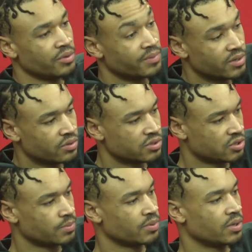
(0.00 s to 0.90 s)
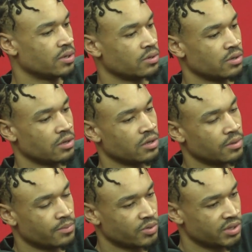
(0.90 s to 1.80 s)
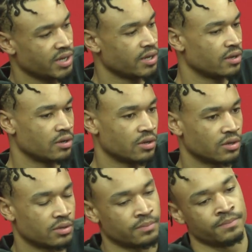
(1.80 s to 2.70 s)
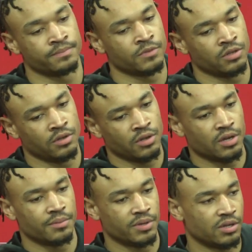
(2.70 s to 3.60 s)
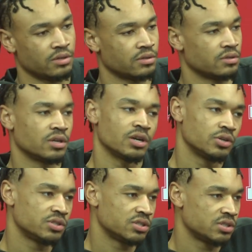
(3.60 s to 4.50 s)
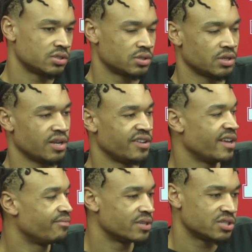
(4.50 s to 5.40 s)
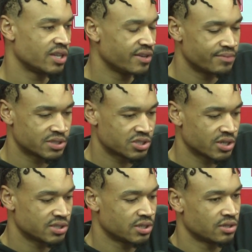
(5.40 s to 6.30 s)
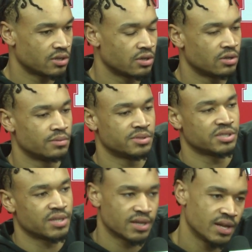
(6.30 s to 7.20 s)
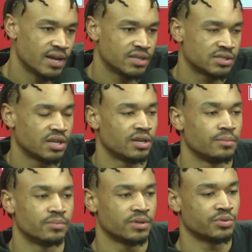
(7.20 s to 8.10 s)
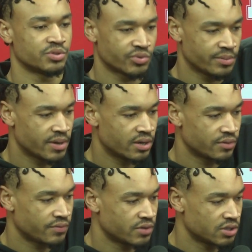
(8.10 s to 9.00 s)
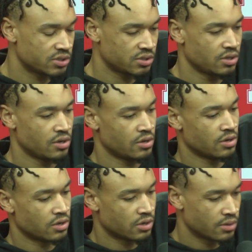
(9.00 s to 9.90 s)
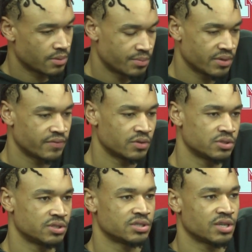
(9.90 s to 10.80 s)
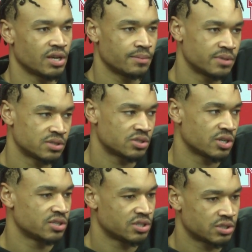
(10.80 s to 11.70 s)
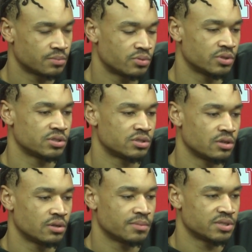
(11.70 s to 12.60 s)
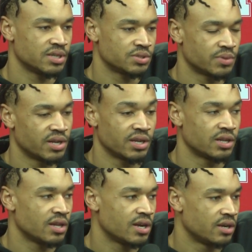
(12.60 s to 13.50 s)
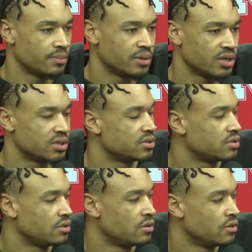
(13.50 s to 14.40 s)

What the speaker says: We've been doing super well with that. I mean, the coaches, they've been stressing it. Just like last game, it was rebounding for us. A big focus this game is transition points because that's where they get a lot of their buckets.